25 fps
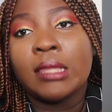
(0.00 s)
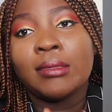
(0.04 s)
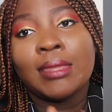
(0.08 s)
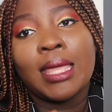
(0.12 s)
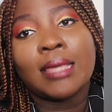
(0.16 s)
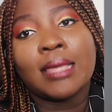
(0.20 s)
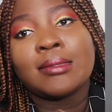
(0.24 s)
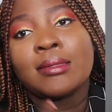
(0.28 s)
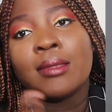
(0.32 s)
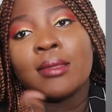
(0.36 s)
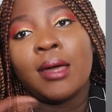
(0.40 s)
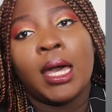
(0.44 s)

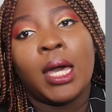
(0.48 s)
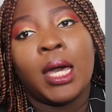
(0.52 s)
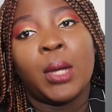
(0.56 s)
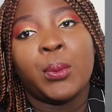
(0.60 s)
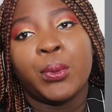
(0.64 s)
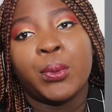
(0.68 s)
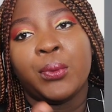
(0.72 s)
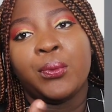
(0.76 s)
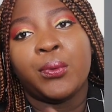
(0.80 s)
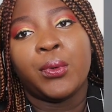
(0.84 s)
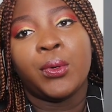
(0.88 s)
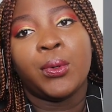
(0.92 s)
that's not
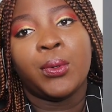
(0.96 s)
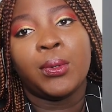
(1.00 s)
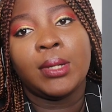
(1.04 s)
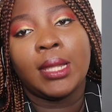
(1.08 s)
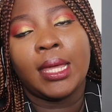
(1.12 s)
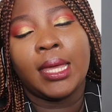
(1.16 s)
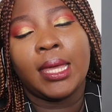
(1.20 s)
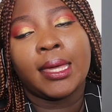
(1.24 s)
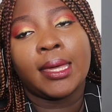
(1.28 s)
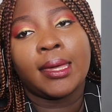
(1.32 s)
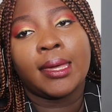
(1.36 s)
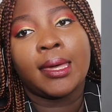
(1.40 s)
how we roll.
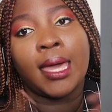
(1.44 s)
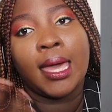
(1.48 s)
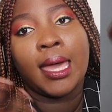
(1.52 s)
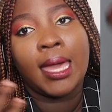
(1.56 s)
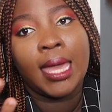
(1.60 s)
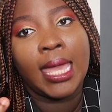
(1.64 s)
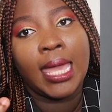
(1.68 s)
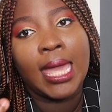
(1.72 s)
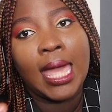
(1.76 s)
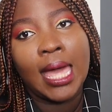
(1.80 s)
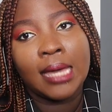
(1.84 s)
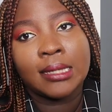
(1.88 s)
Like,
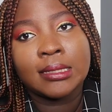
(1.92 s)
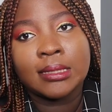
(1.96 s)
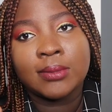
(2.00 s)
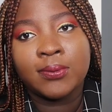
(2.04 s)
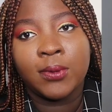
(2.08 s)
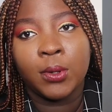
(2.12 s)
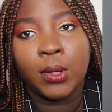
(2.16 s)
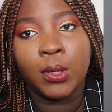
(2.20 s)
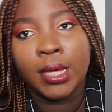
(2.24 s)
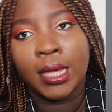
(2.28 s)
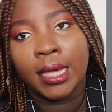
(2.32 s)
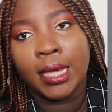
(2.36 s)
I
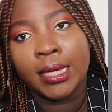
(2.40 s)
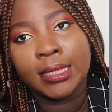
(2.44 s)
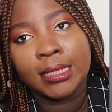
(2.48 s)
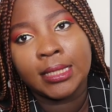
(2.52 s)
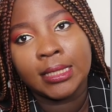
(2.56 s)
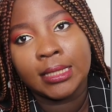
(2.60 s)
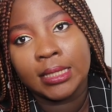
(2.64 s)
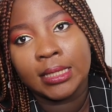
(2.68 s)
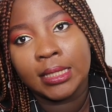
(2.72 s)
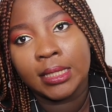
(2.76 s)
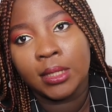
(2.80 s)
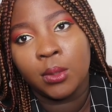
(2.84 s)
asked for
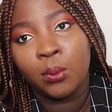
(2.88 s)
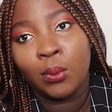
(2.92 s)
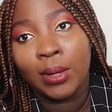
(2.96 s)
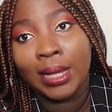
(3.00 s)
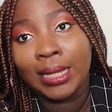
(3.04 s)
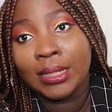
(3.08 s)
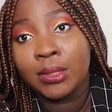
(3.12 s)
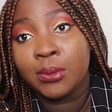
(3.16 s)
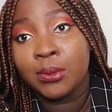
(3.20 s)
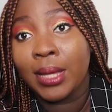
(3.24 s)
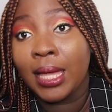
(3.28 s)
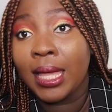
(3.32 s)
khaki,
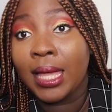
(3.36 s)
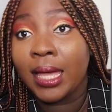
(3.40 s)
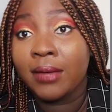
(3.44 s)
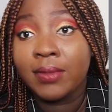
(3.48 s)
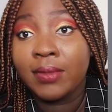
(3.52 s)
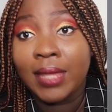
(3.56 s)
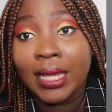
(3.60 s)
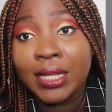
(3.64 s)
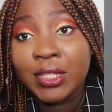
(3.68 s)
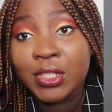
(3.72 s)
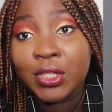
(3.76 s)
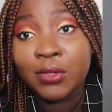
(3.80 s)
why do I
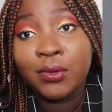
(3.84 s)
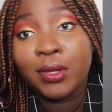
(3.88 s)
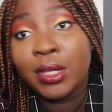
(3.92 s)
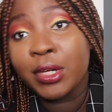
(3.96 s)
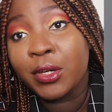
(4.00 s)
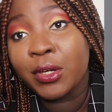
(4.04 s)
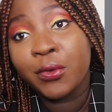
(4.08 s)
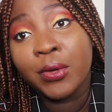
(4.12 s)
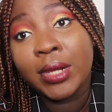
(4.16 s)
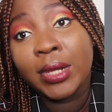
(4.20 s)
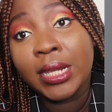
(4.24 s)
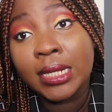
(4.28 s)
have
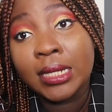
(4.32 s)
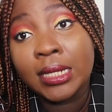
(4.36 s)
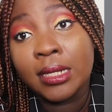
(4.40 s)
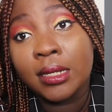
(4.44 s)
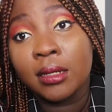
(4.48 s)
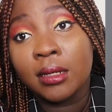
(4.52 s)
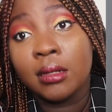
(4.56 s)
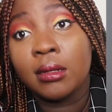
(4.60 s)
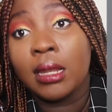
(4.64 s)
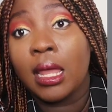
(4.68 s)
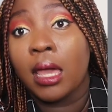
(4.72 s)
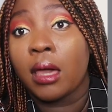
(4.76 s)
Nigerian
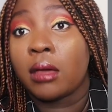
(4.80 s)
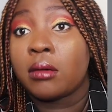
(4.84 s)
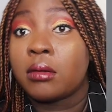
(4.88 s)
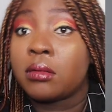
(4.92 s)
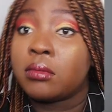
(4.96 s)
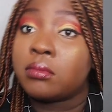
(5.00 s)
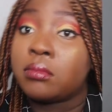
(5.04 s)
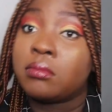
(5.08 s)
green? Like,